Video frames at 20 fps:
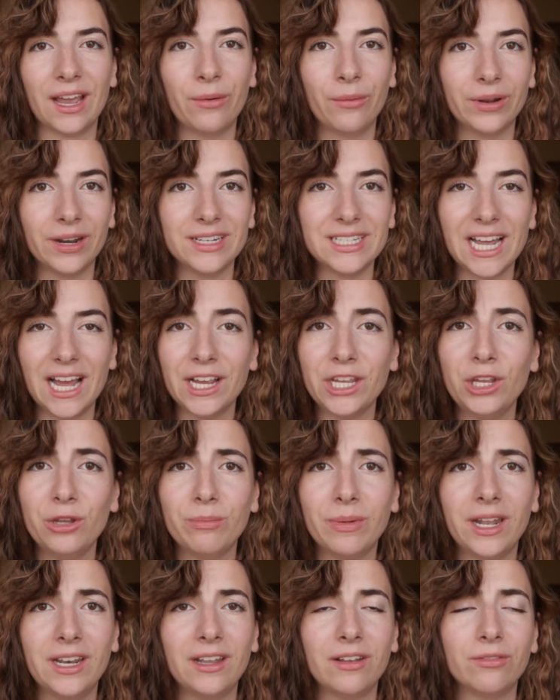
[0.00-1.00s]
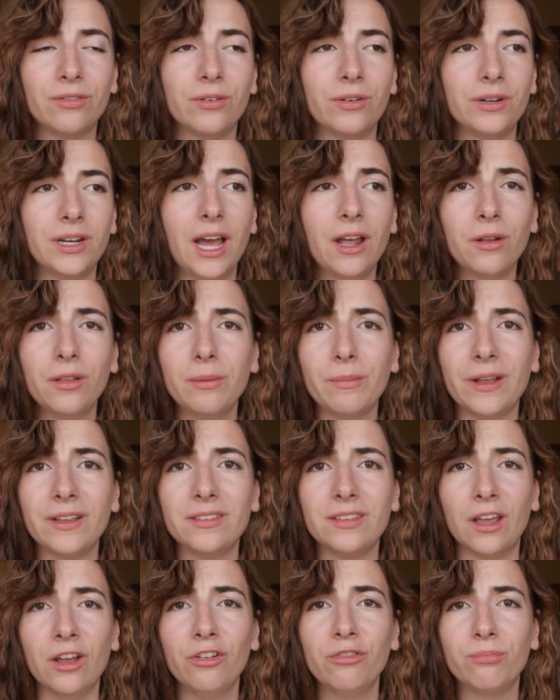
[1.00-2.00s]
I want to document it for not only
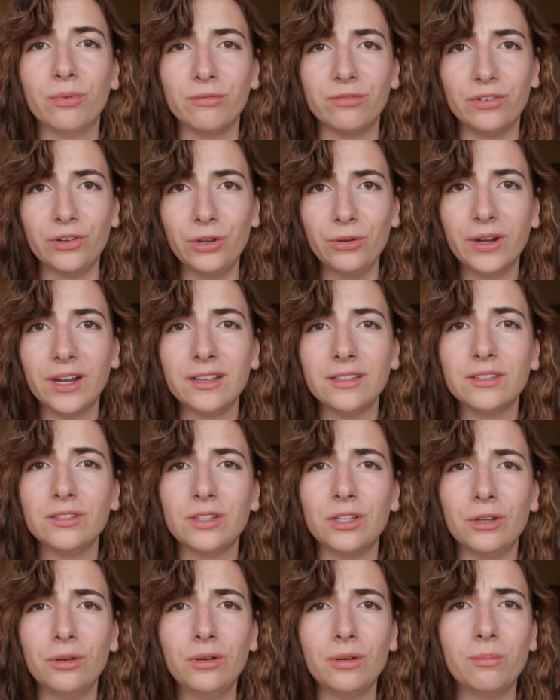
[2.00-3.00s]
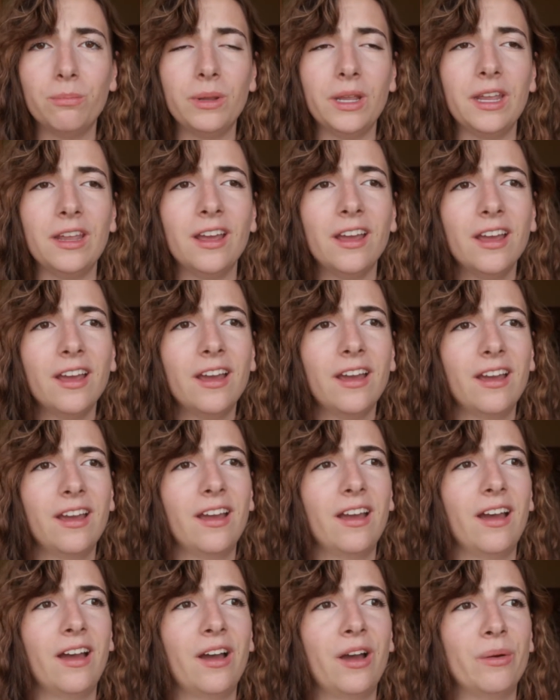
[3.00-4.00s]
myself, but for you guys too, to be
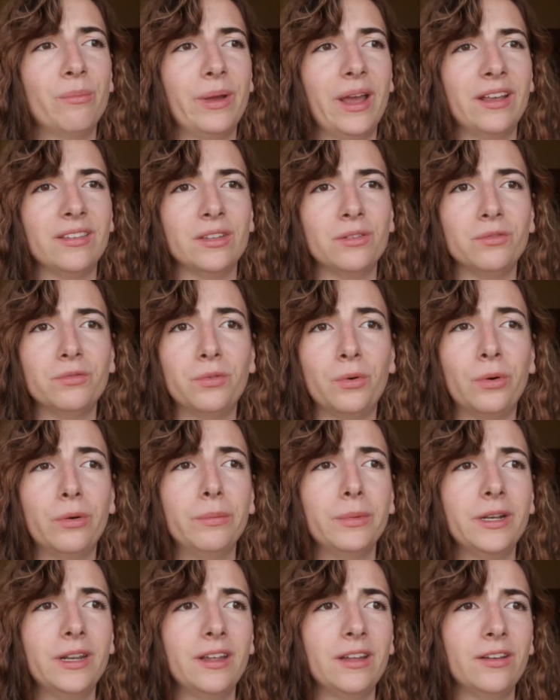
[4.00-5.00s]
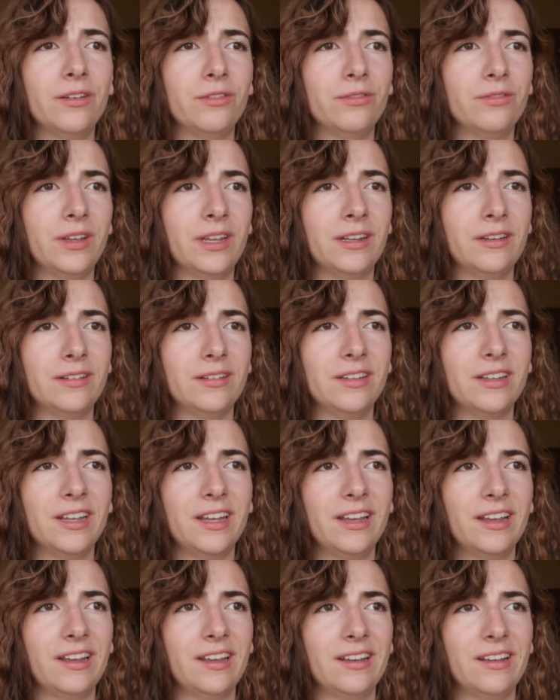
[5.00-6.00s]
as informative and
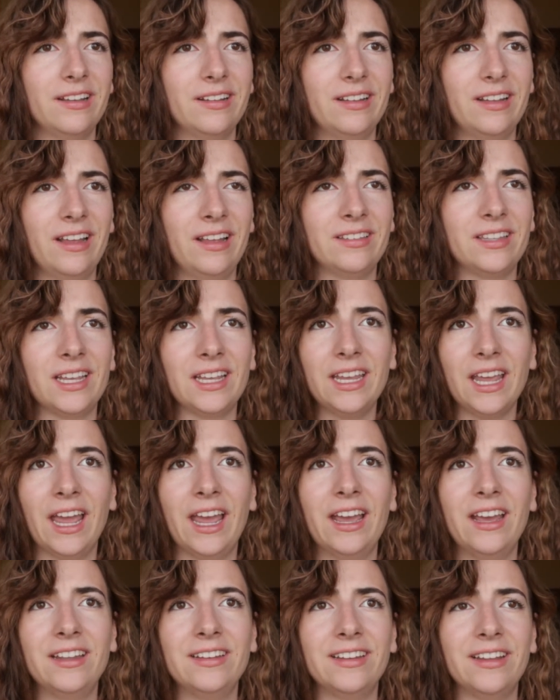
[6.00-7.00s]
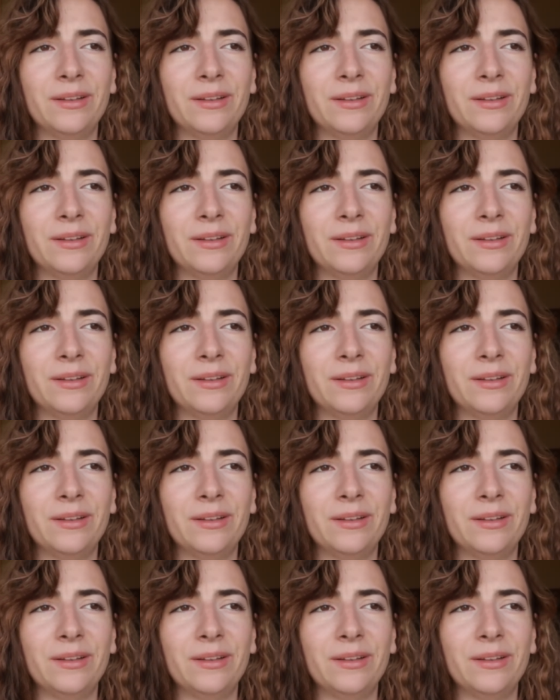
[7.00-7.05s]
as I can,